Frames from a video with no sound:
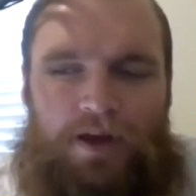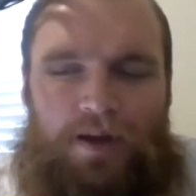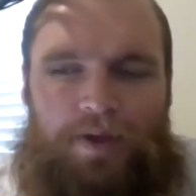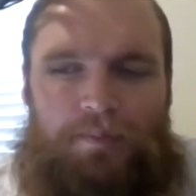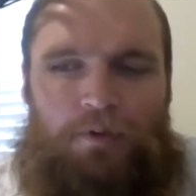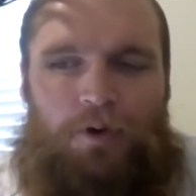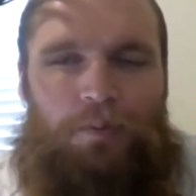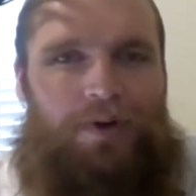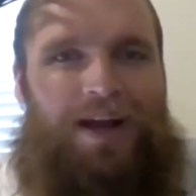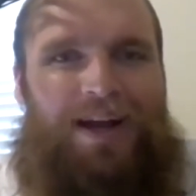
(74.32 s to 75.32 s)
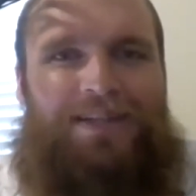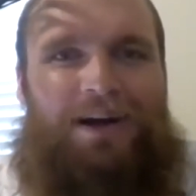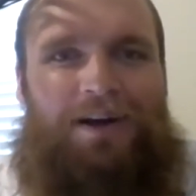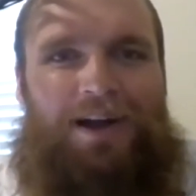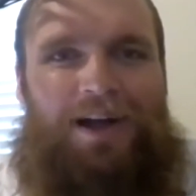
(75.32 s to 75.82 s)
People were kind of
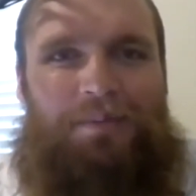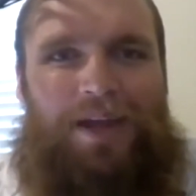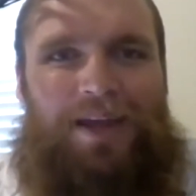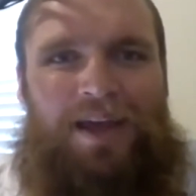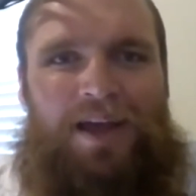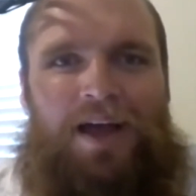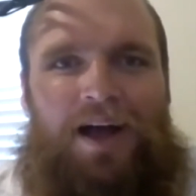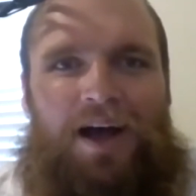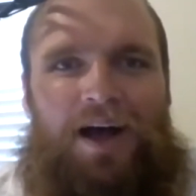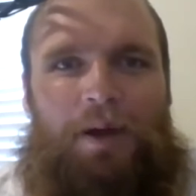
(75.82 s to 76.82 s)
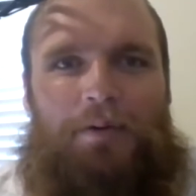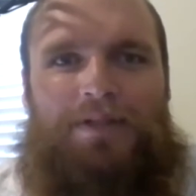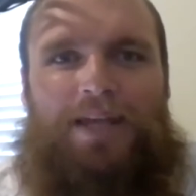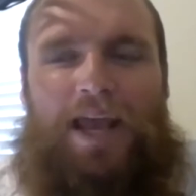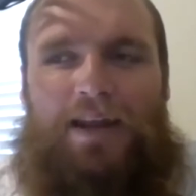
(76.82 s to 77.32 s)
tugging on me. I was
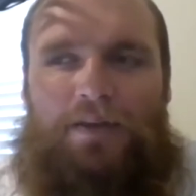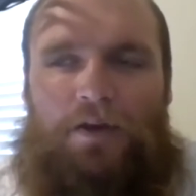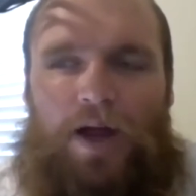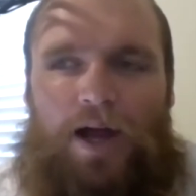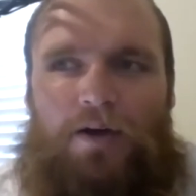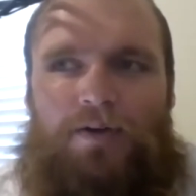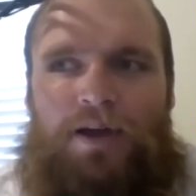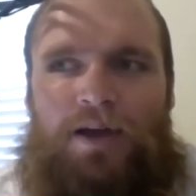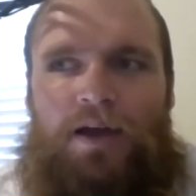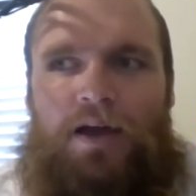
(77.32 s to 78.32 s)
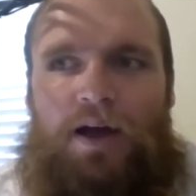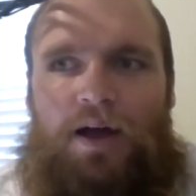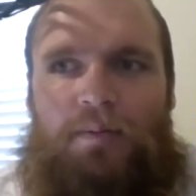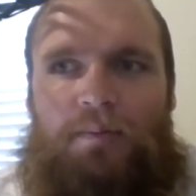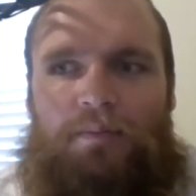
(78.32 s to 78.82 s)
scanning the crowd.
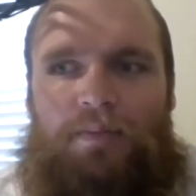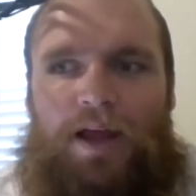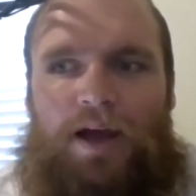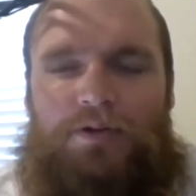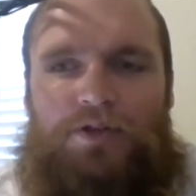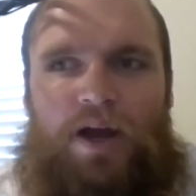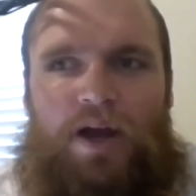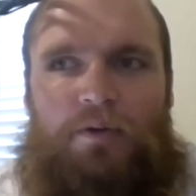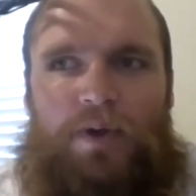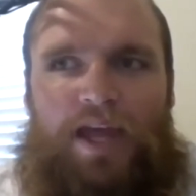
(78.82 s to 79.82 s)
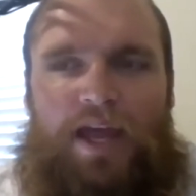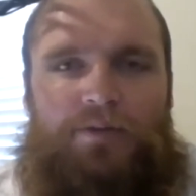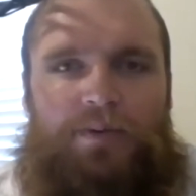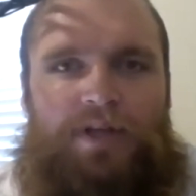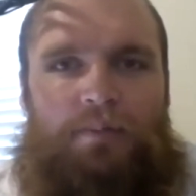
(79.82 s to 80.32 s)
I was just trying to engage
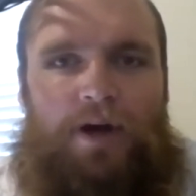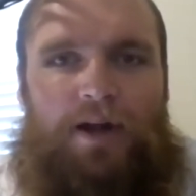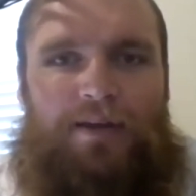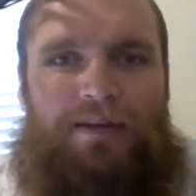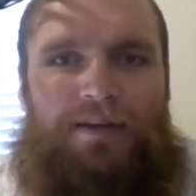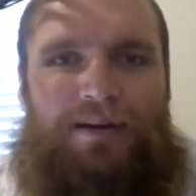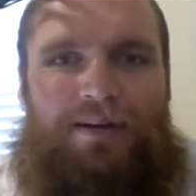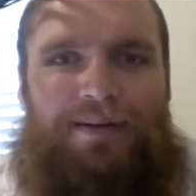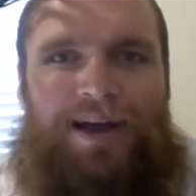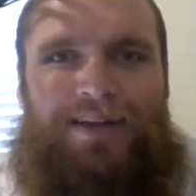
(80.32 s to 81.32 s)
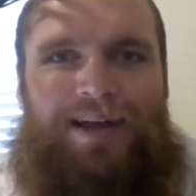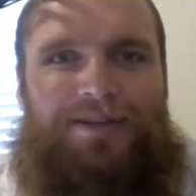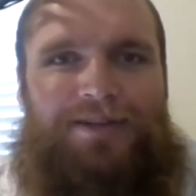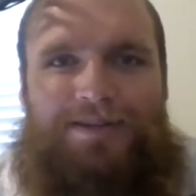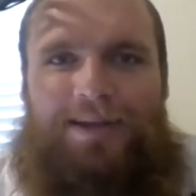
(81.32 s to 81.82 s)
with somebody, not
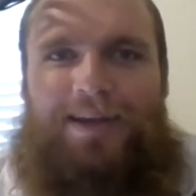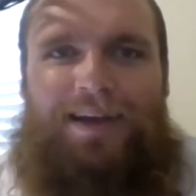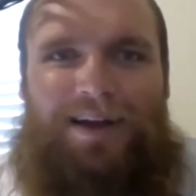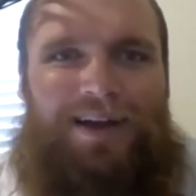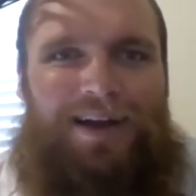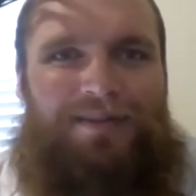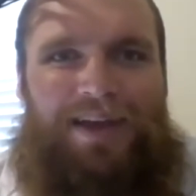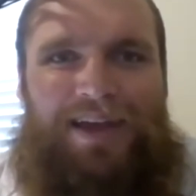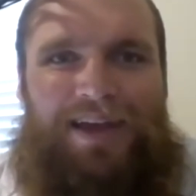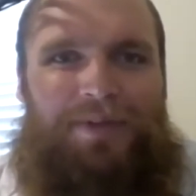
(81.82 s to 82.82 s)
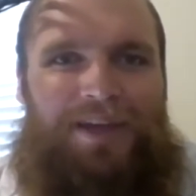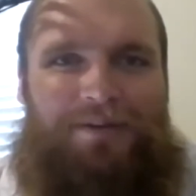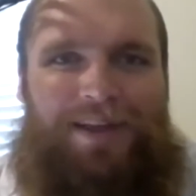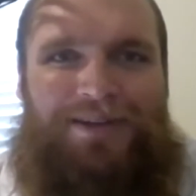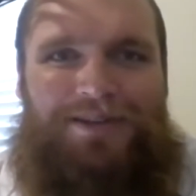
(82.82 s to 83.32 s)
just a kind of an A-B
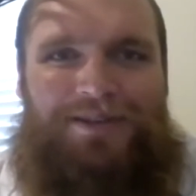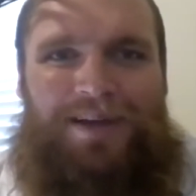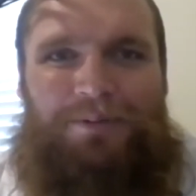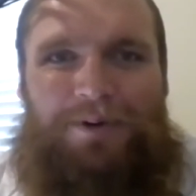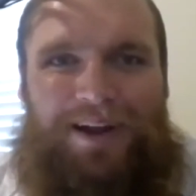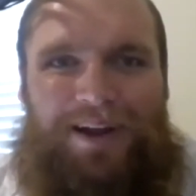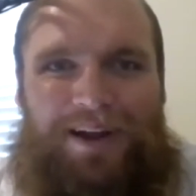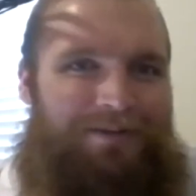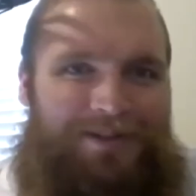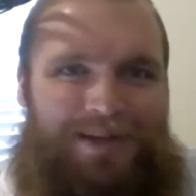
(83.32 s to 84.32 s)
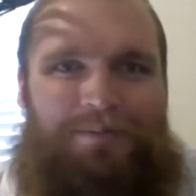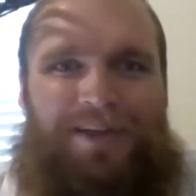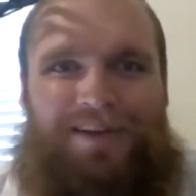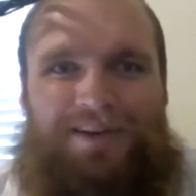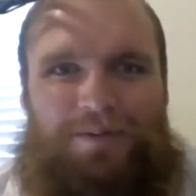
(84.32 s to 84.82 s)
relationship where I give you
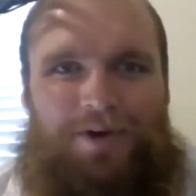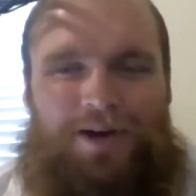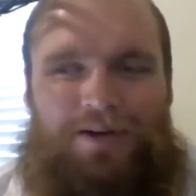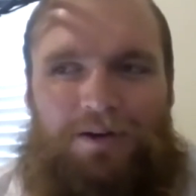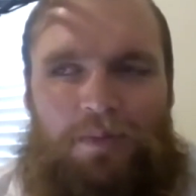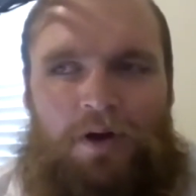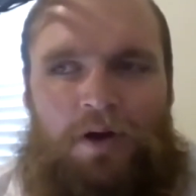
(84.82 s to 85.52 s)
something and you bring it home.